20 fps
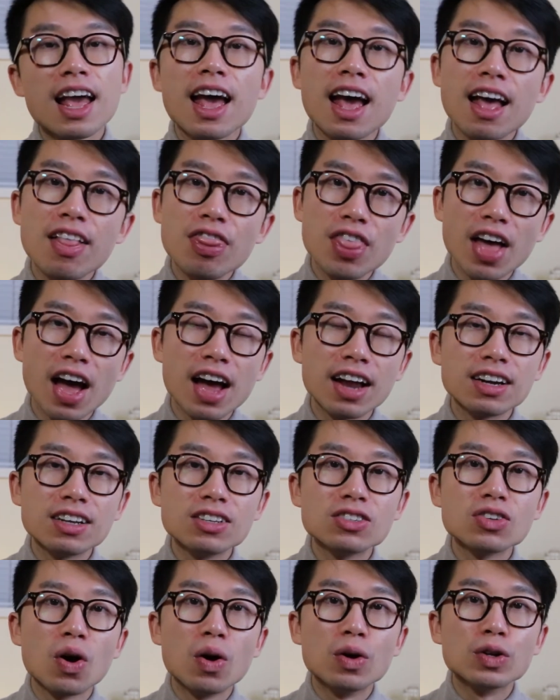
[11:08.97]
and that
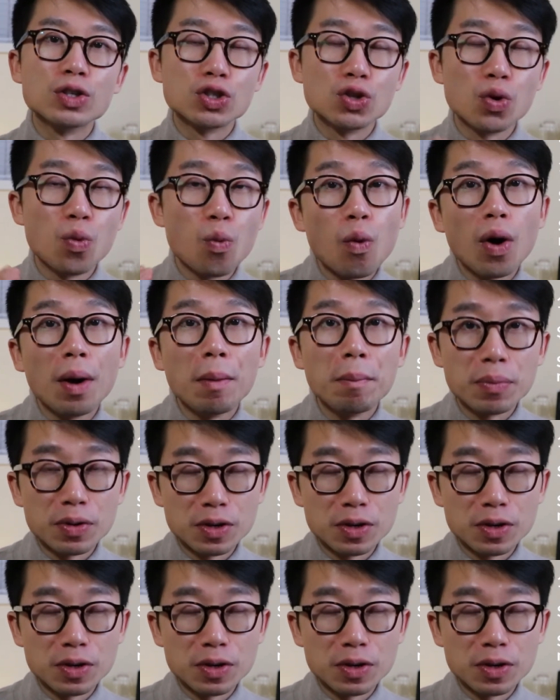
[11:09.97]
is also 1%